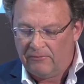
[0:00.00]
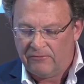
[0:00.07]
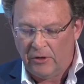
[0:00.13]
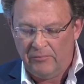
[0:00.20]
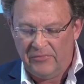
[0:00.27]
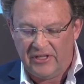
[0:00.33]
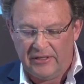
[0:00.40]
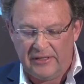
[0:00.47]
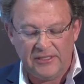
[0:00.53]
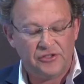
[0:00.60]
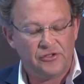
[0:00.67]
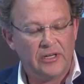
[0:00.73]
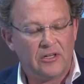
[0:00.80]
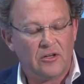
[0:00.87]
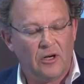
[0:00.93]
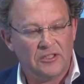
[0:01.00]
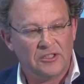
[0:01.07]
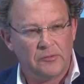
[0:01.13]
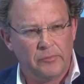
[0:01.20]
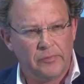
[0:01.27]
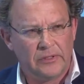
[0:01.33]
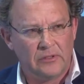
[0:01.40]
from the district
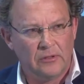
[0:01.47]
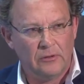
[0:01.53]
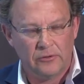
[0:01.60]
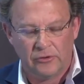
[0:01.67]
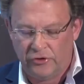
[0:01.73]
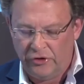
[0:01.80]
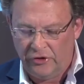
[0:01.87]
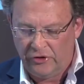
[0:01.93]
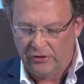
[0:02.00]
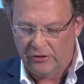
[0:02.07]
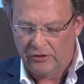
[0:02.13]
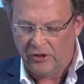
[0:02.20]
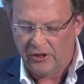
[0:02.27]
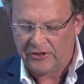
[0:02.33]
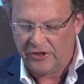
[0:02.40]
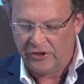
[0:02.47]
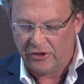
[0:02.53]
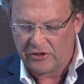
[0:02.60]
hospital to Dr.